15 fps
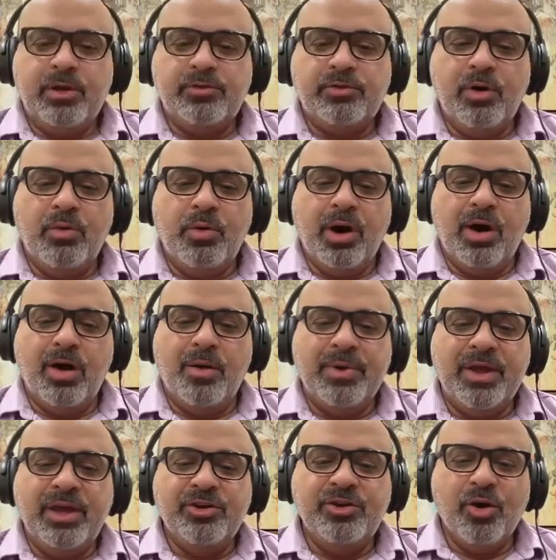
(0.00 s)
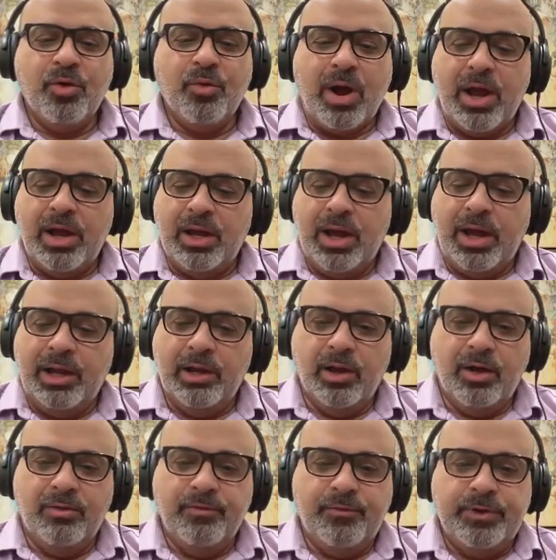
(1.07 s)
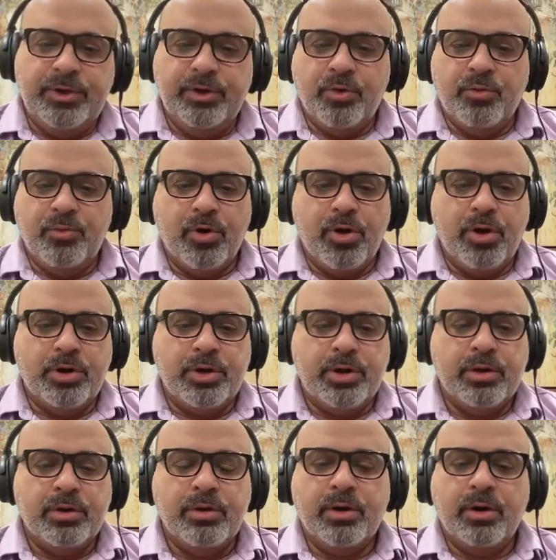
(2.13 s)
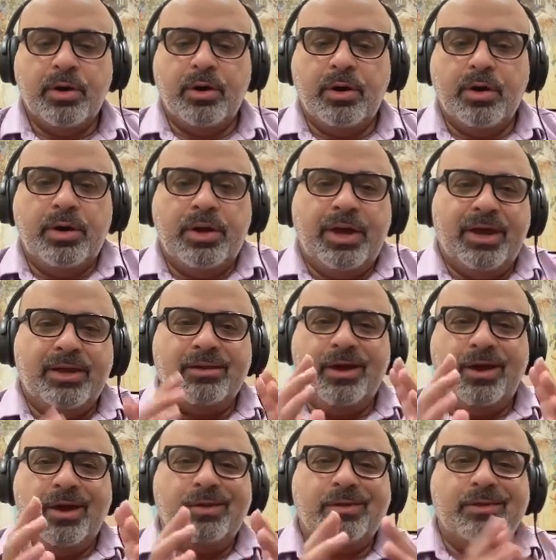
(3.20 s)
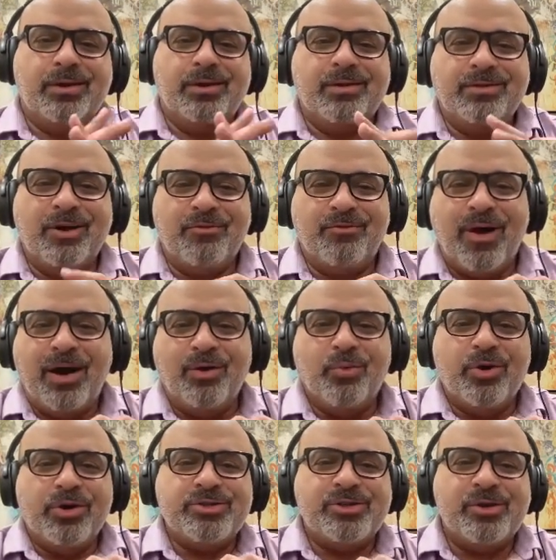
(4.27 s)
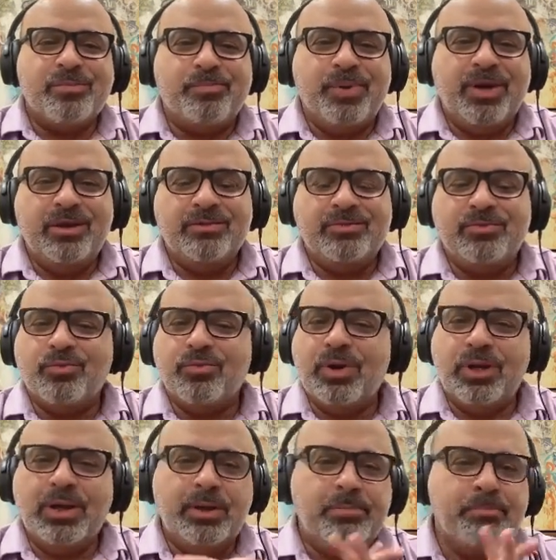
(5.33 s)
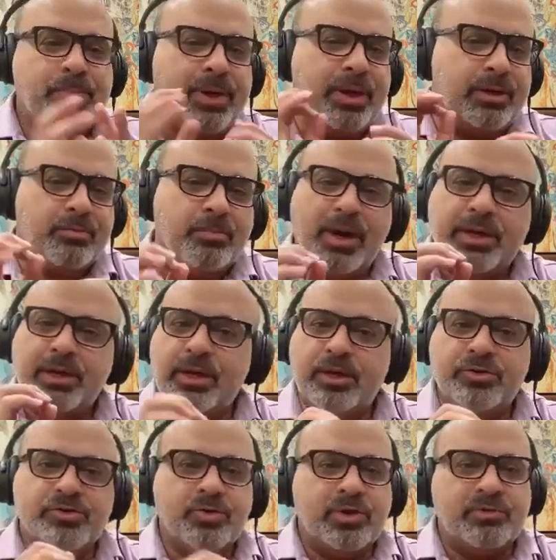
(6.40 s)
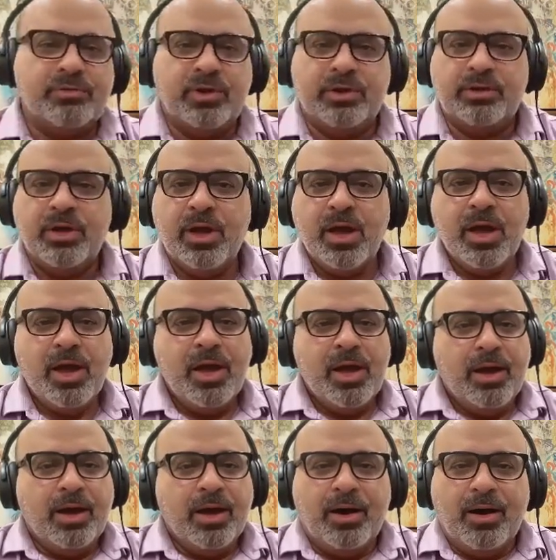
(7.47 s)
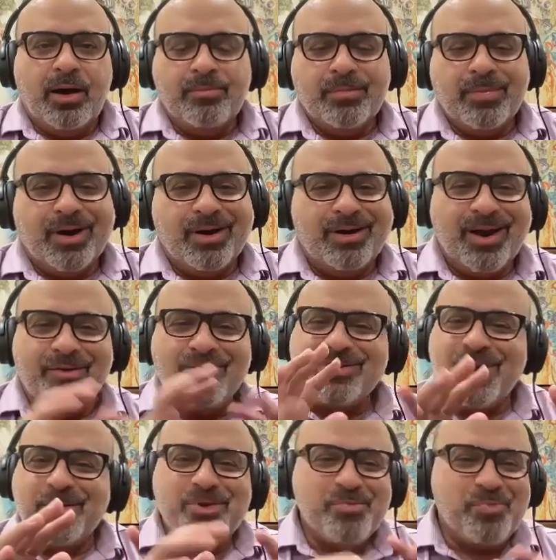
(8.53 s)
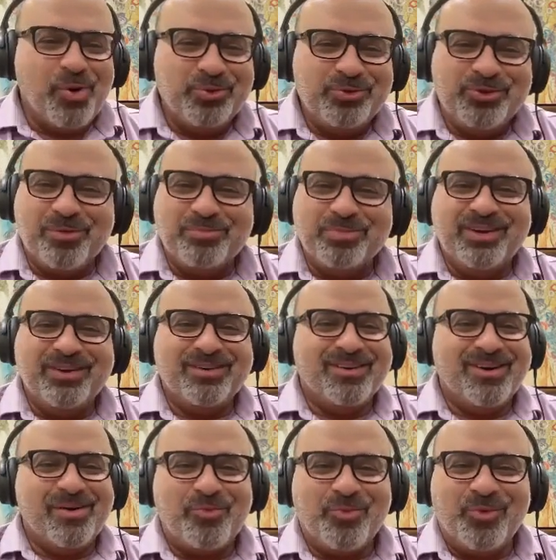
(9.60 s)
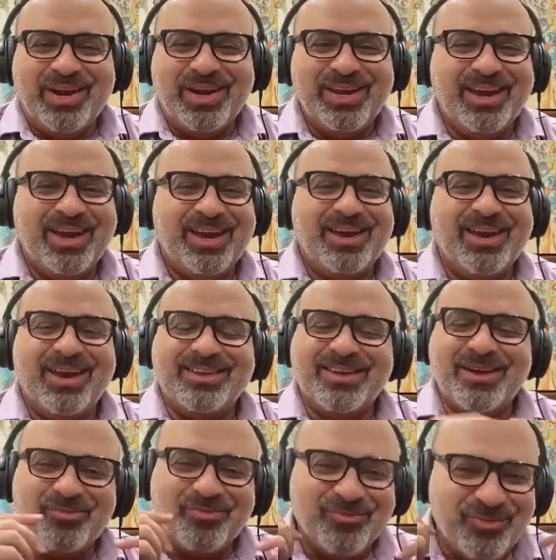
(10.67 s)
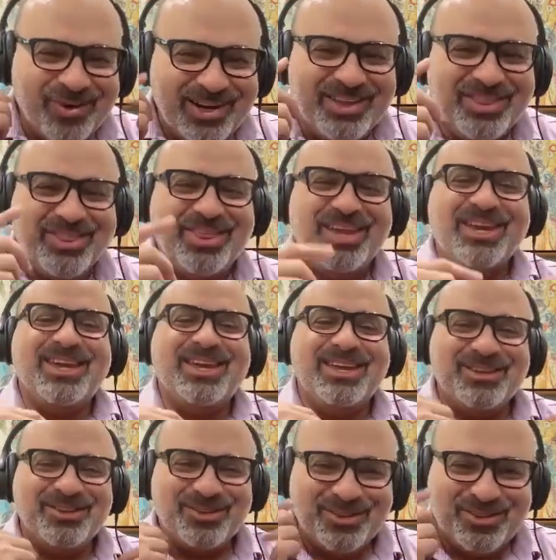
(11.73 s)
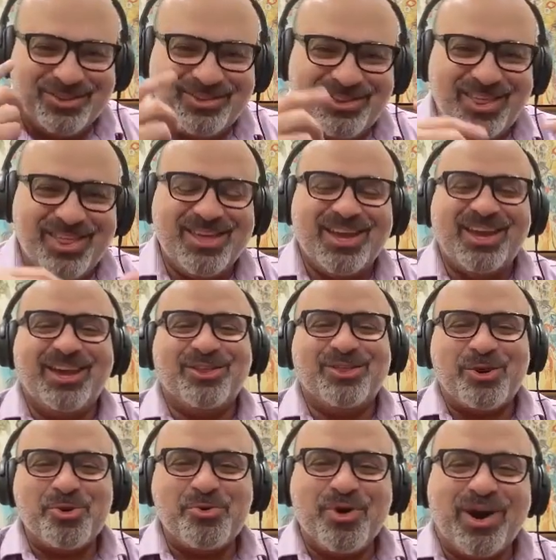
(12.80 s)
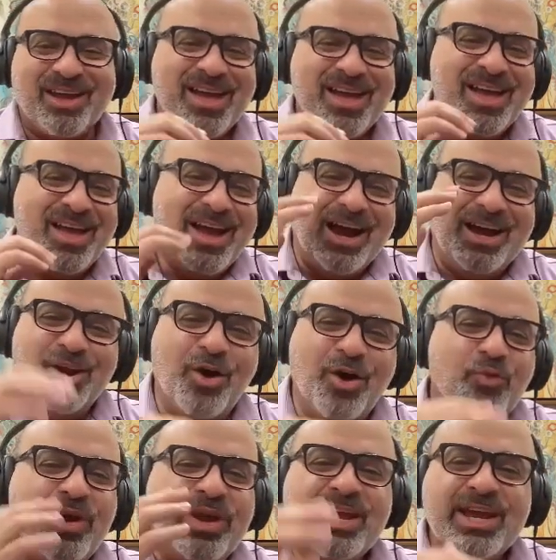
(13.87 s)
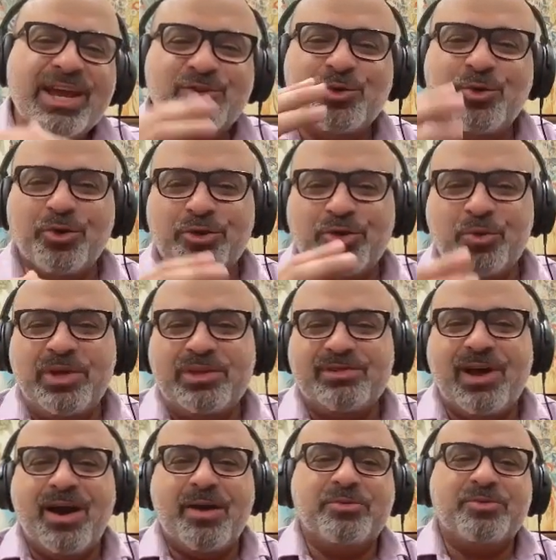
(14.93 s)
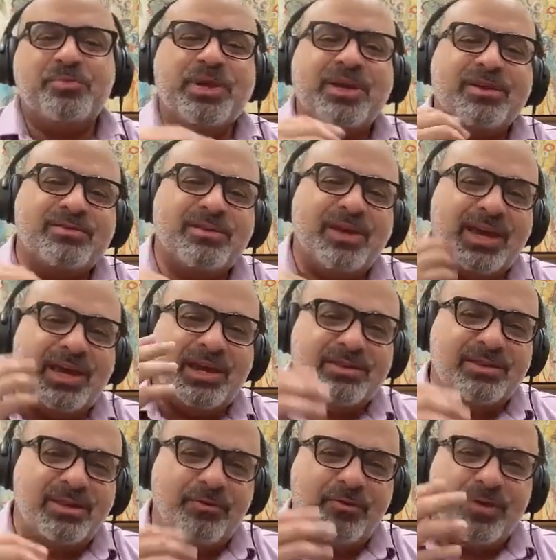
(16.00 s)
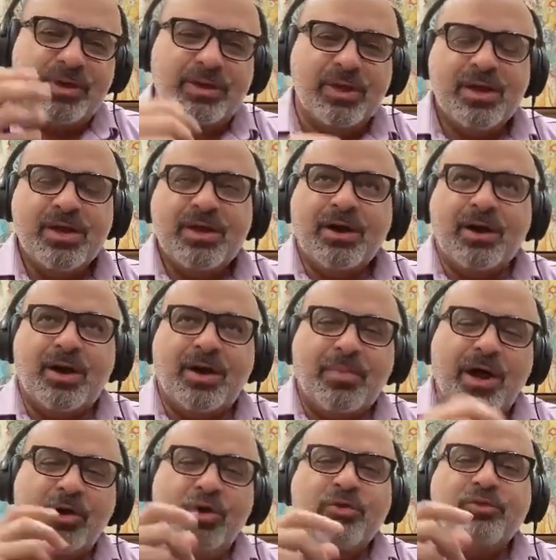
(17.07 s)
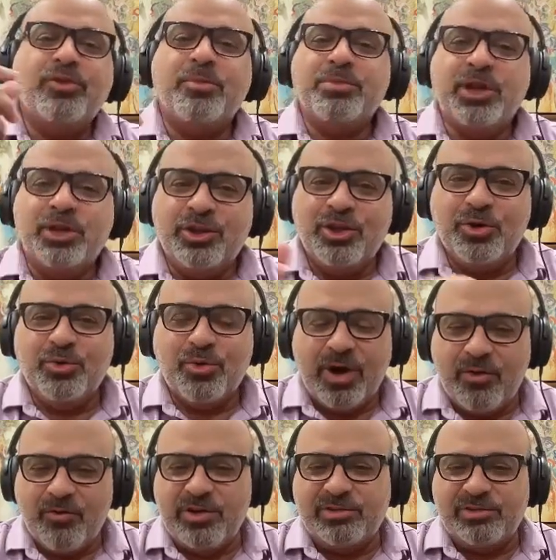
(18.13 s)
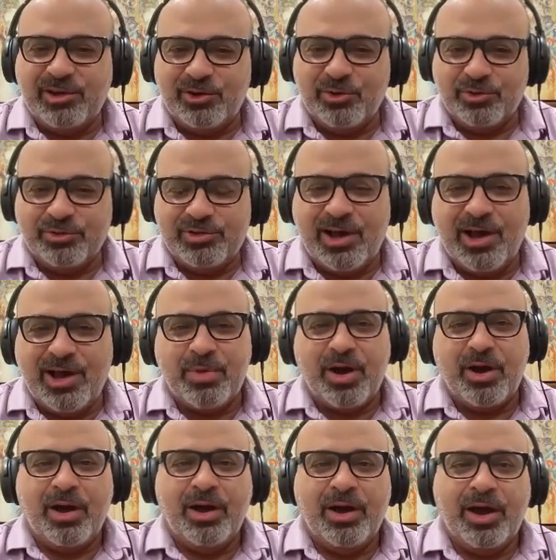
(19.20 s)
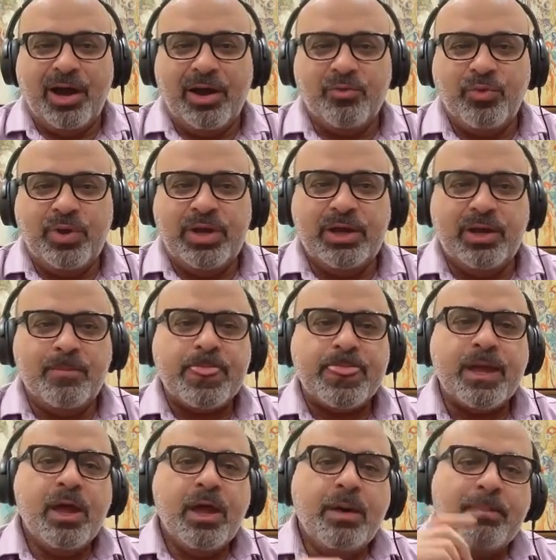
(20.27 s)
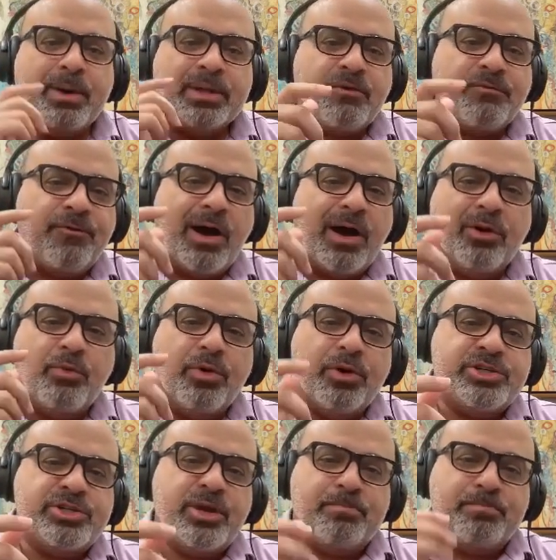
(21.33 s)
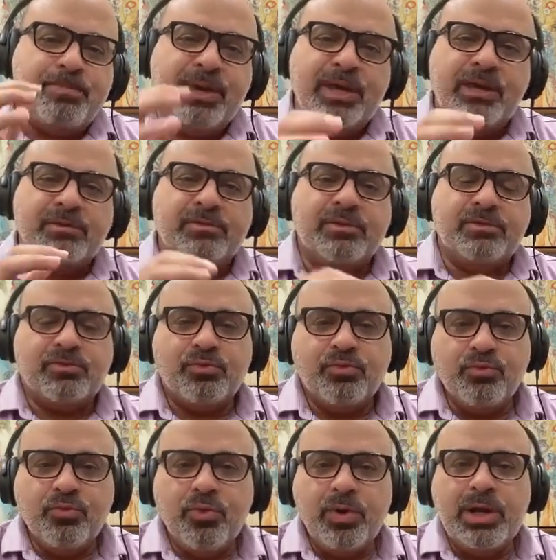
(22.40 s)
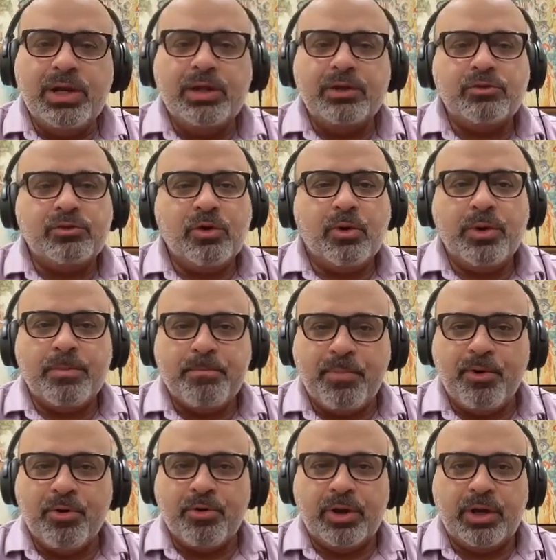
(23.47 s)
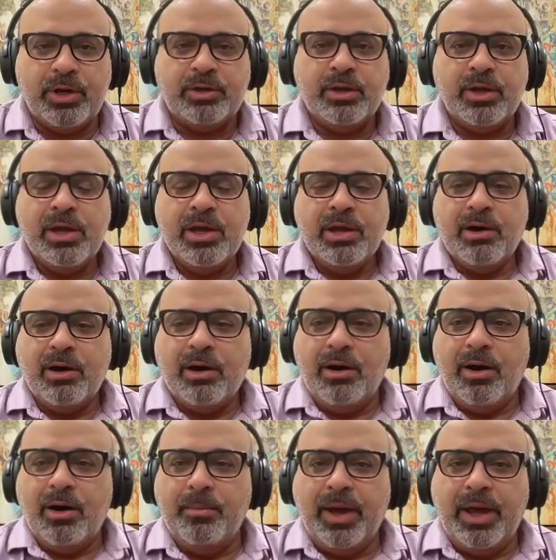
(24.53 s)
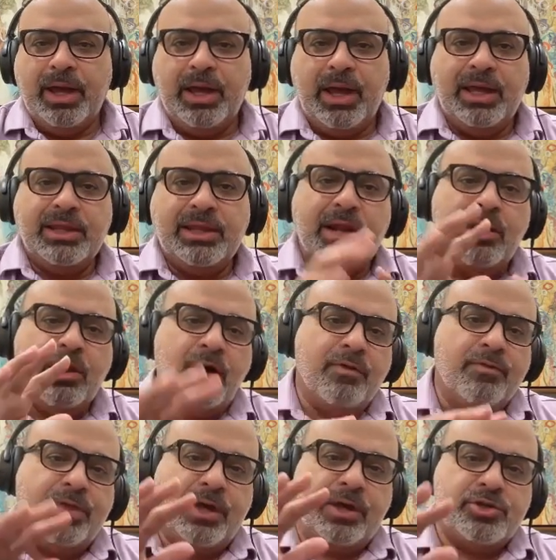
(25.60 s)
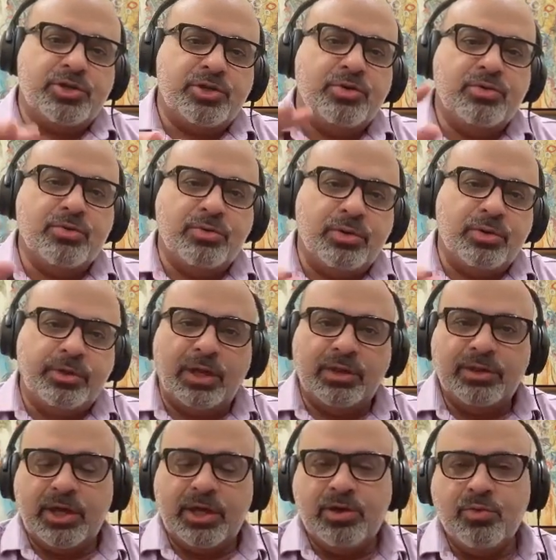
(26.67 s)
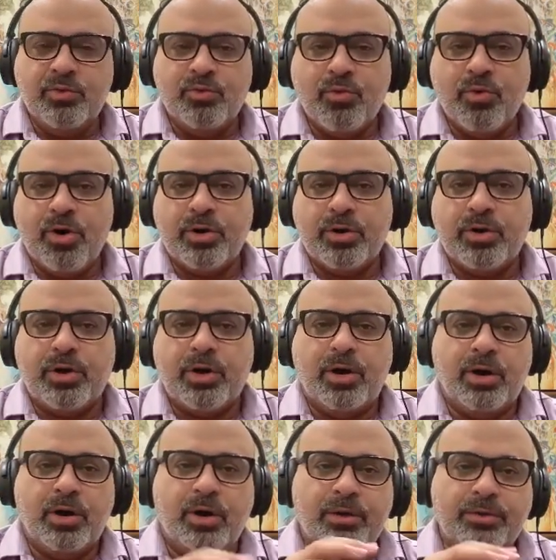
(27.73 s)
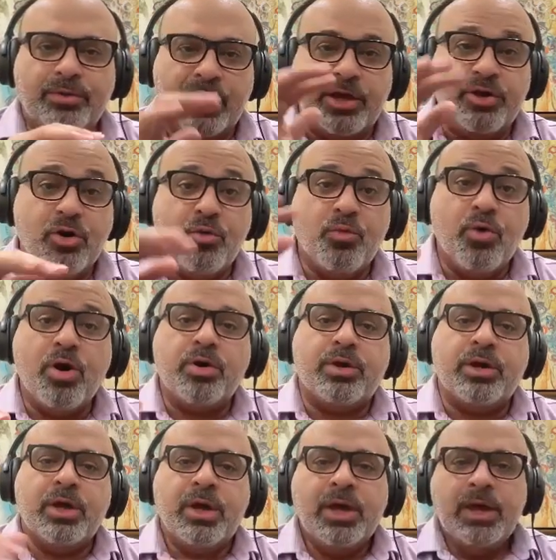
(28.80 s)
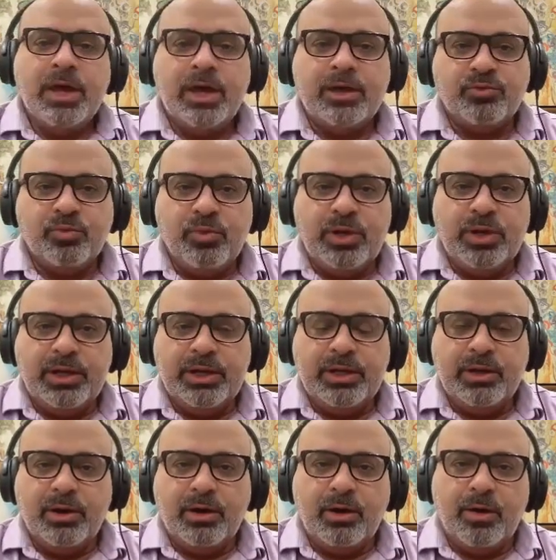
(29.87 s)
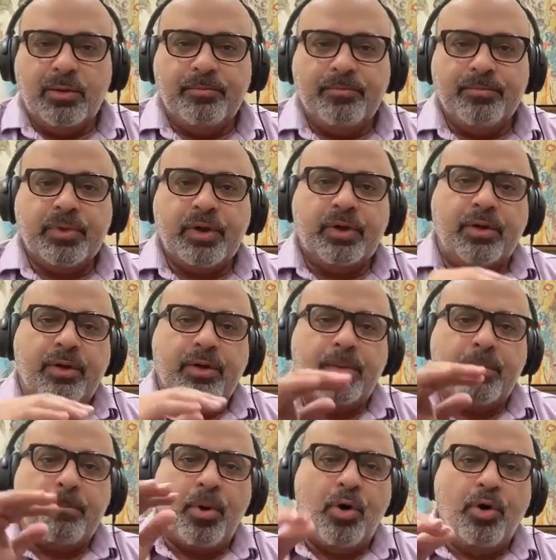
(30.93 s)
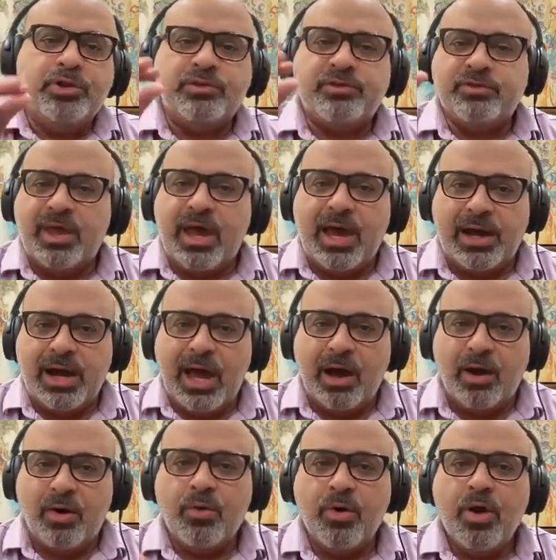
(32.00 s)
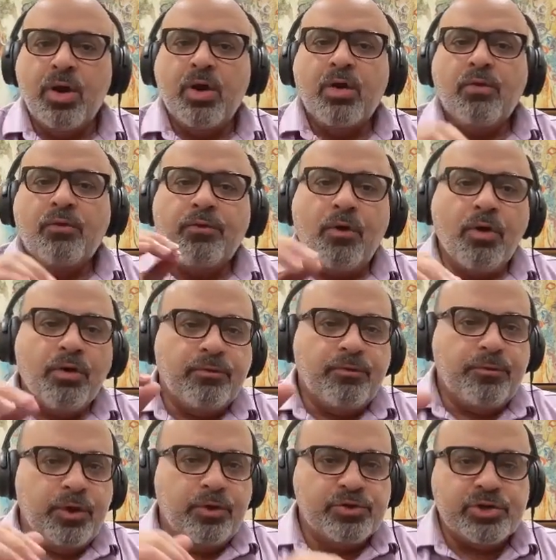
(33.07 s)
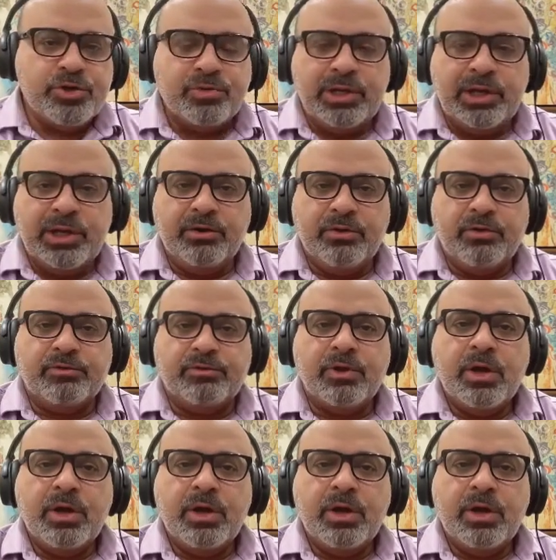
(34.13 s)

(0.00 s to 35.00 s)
So, I love your work, and the followership piece really piqued my interest. And every time you post something, I'm reading it and I'm really thinking it through. I love reading it 2 or 3 times because I get a different. I learn something new every single time I read it. But the followership piece is really so important, and I love that you work that your work is really points that out for future leaders,